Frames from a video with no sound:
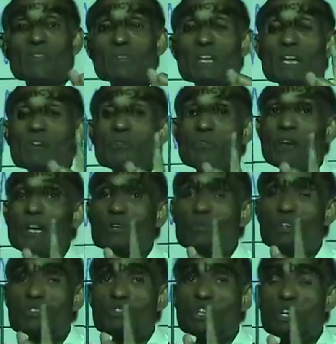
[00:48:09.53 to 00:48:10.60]
The
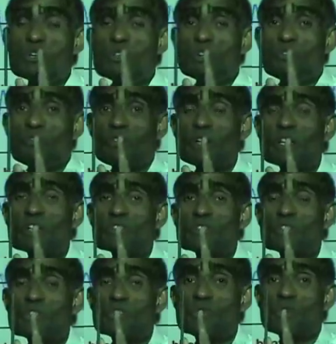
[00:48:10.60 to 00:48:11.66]
frequency
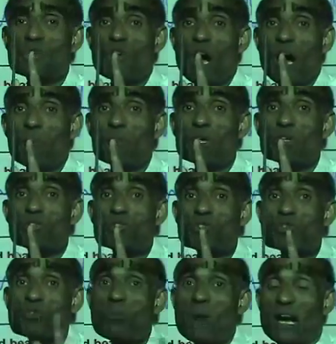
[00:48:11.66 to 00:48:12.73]
difference should not be
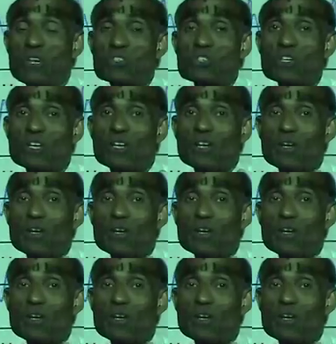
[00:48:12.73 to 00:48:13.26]
too much.